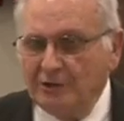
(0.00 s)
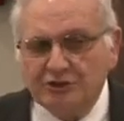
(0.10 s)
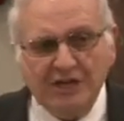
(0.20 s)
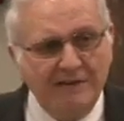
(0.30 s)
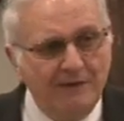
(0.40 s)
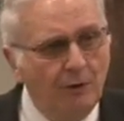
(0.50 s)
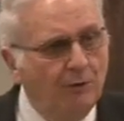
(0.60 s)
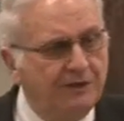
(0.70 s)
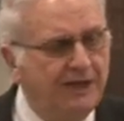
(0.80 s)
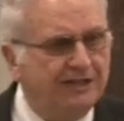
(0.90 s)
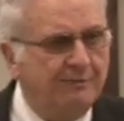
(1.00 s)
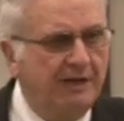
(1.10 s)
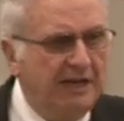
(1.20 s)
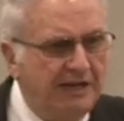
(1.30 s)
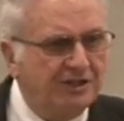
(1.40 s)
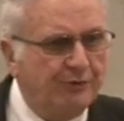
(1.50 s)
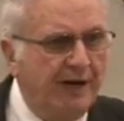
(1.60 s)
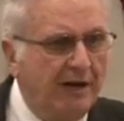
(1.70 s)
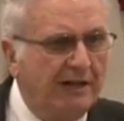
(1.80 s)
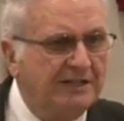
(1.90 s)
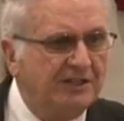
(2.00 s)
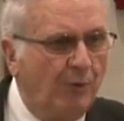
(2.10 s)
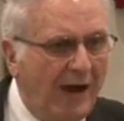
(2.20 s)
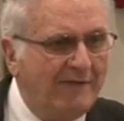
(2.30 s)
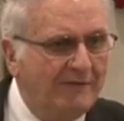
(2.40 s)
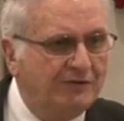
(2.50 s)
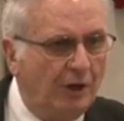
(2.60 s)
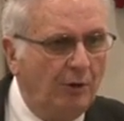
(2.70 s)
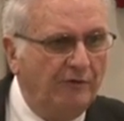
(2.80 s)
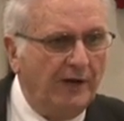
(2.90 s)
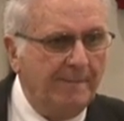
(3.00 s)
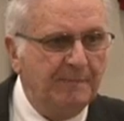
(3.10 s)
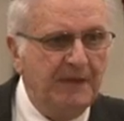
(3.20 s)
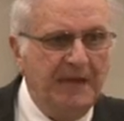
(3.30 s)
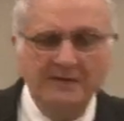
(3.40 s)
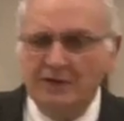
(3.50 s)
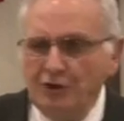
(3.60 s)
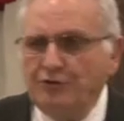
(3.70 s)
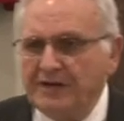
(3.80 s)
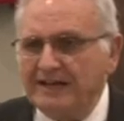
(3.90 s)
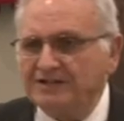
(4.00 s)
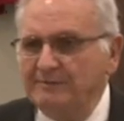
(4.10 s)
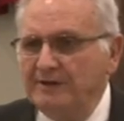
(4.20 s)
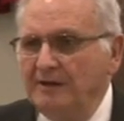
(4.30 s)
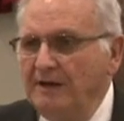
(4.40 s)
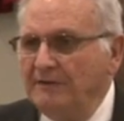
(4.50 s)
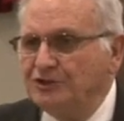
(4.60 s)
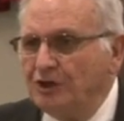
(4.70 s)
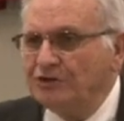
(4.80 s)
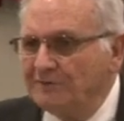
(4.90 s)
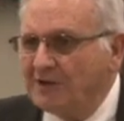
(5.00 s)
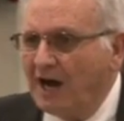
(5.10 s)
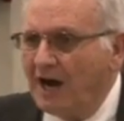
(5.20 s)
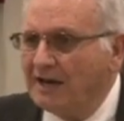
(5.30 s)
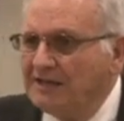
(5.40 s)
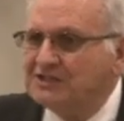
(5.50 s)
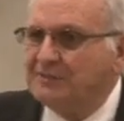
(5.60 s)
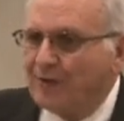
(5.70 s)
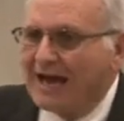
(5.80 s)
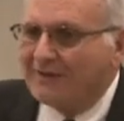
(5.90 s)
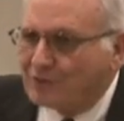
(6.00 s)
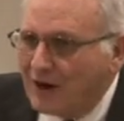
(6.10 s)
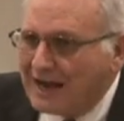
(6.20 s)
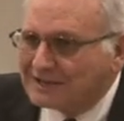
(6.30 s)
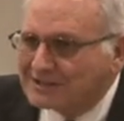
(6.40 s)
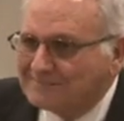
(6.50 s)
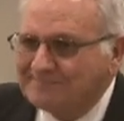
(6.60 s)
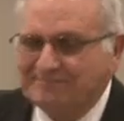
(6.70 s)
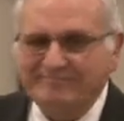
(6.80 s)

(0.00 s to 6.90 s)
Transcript: You see, in the Old Testament, Israel is the wife of Jehovah. In the New Testament, the church of God is the bride of Christ.